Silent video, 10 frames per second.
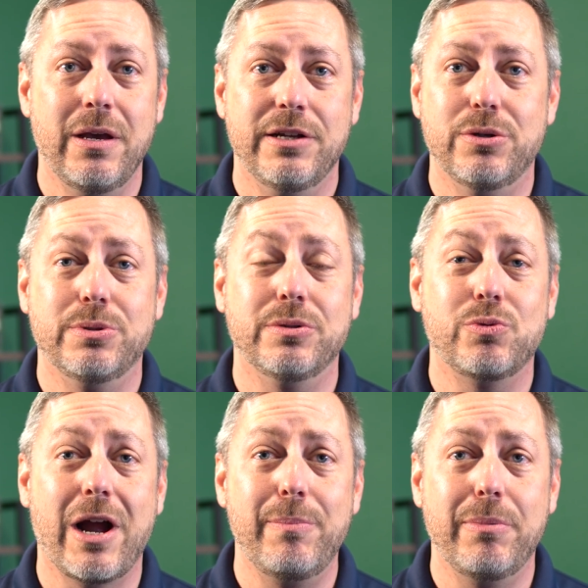And so
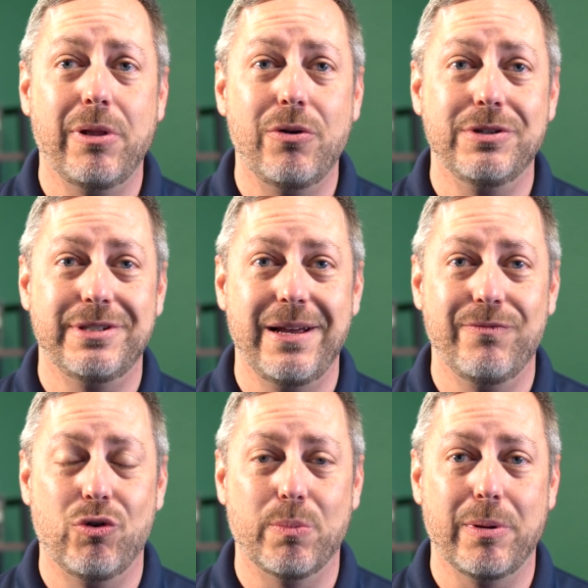subscribe below to stay
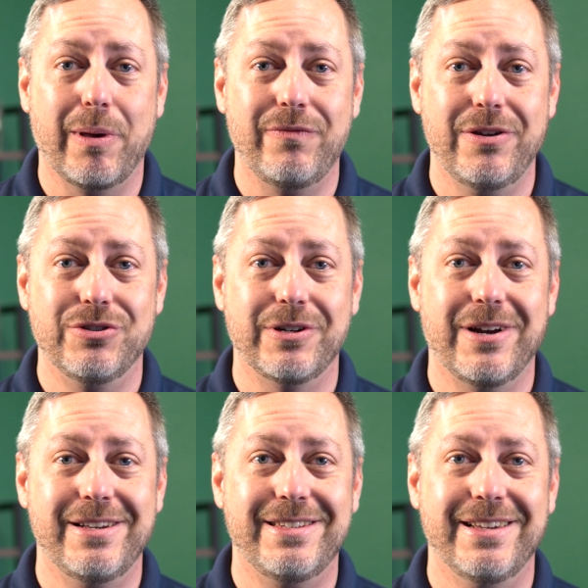informed about future
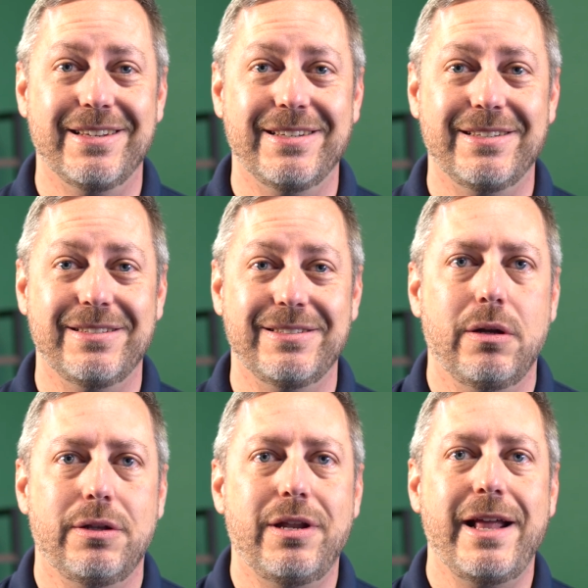content.
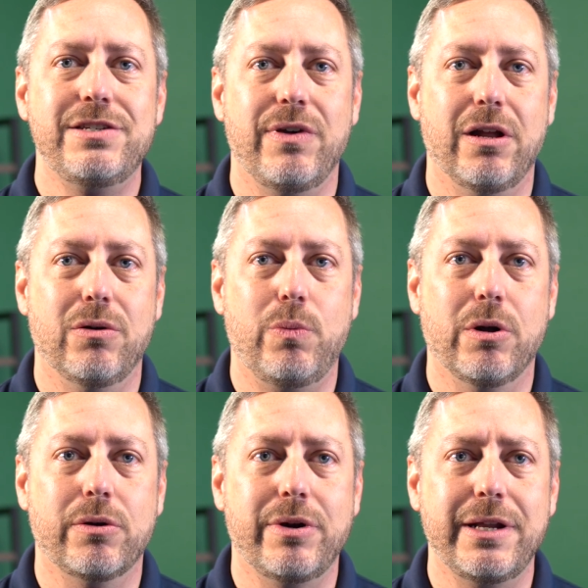In today's video,
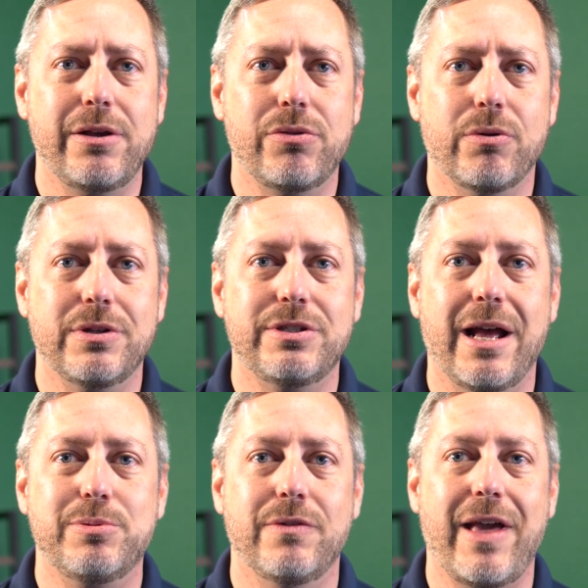we are going to go through the
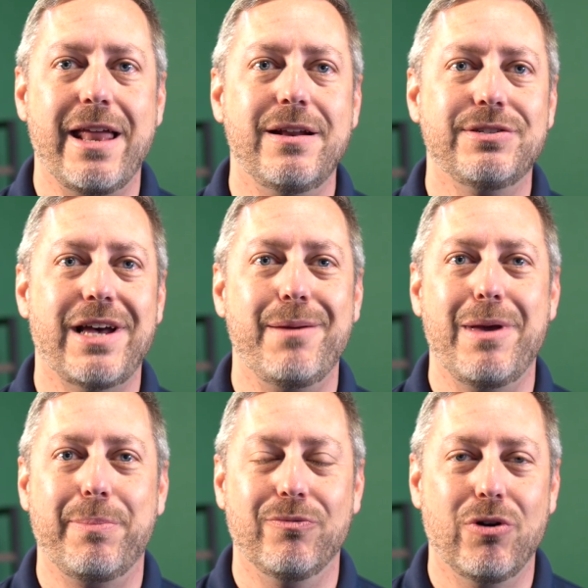steps of adding a
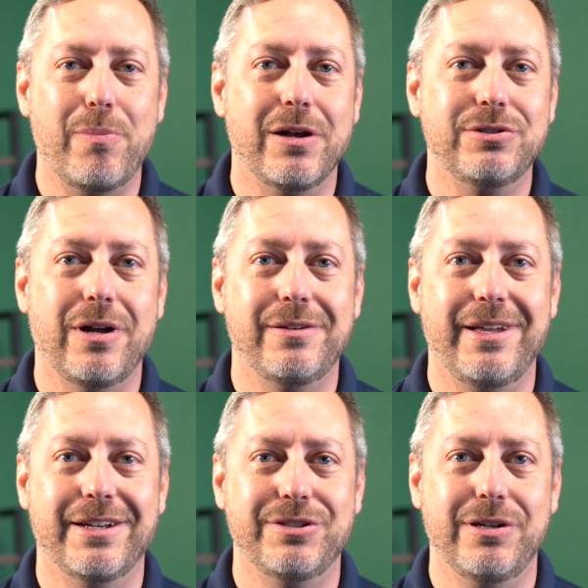sitemap in
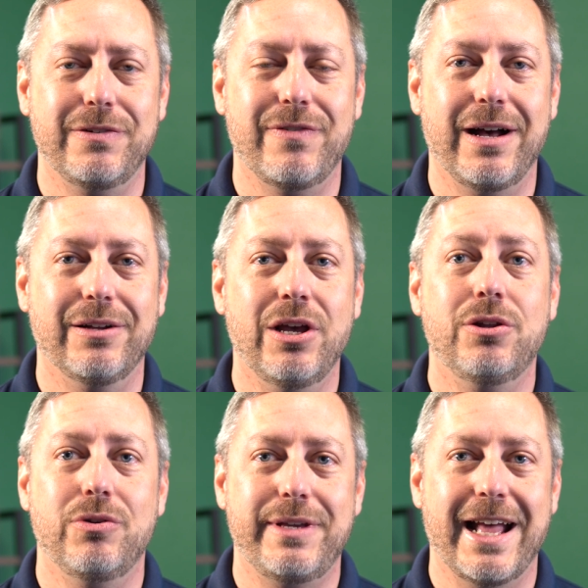robots.txt file
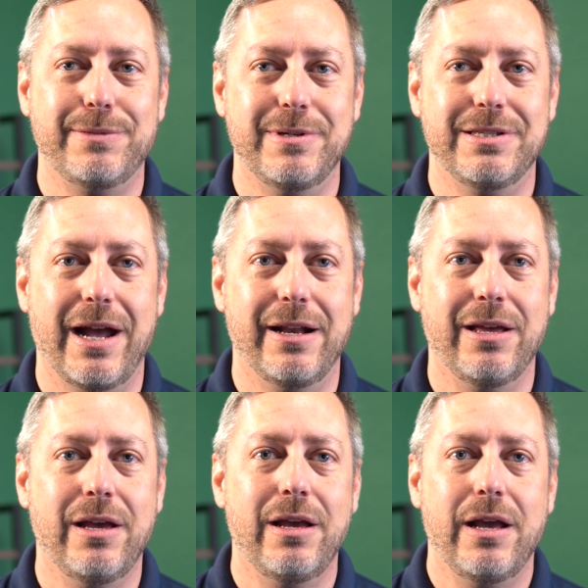to a Gatsby site
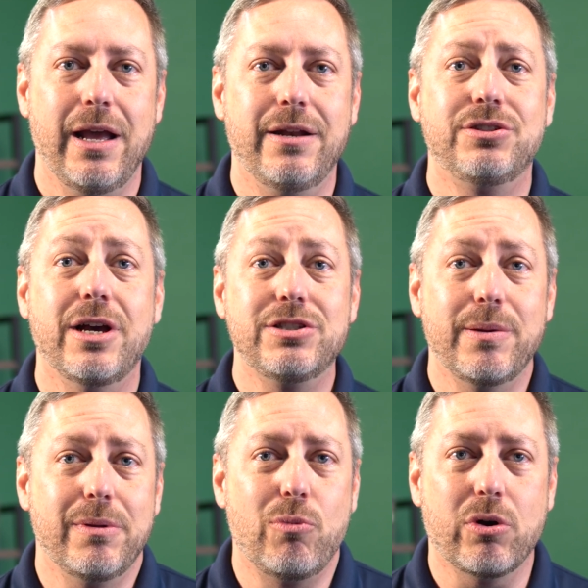and discuss
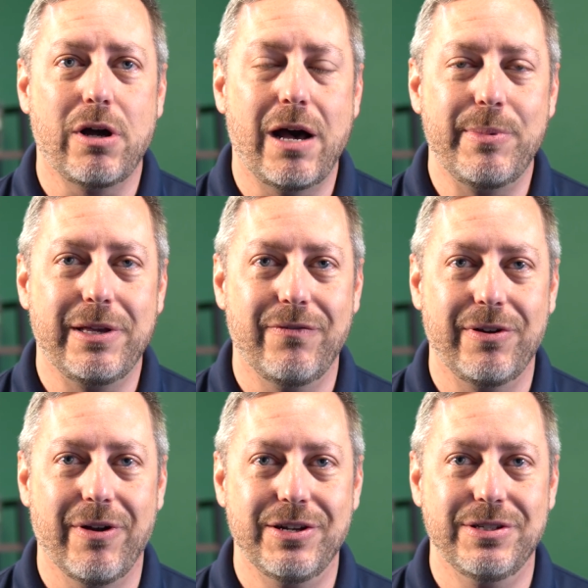some of the more common
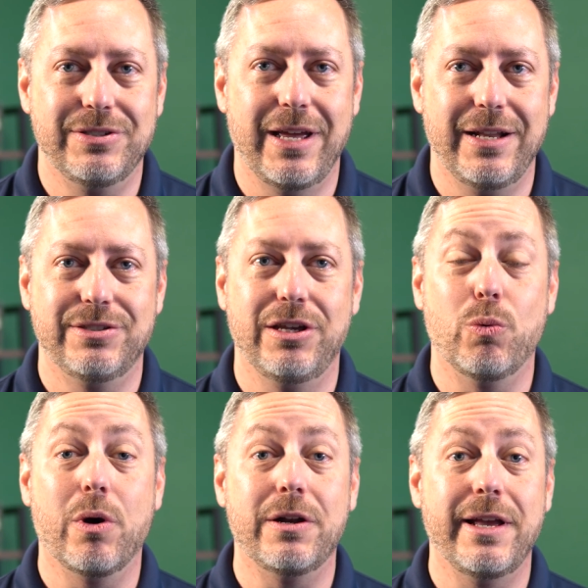configuration settings that
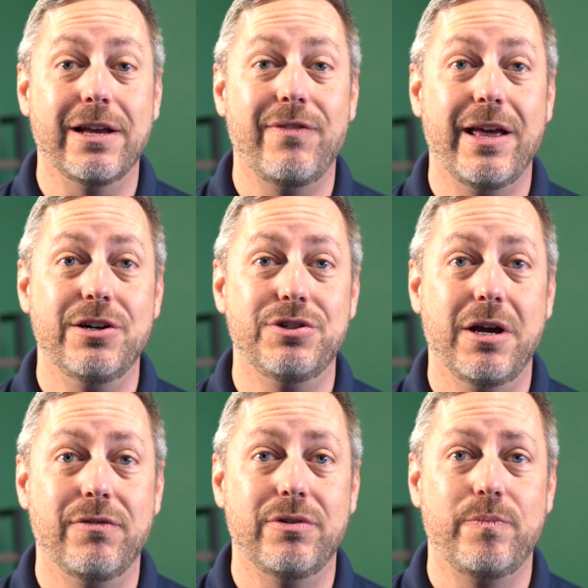you'll want to take advantage
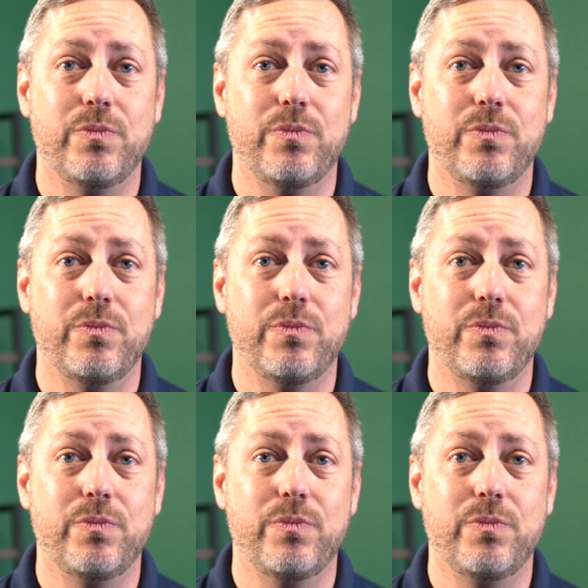of.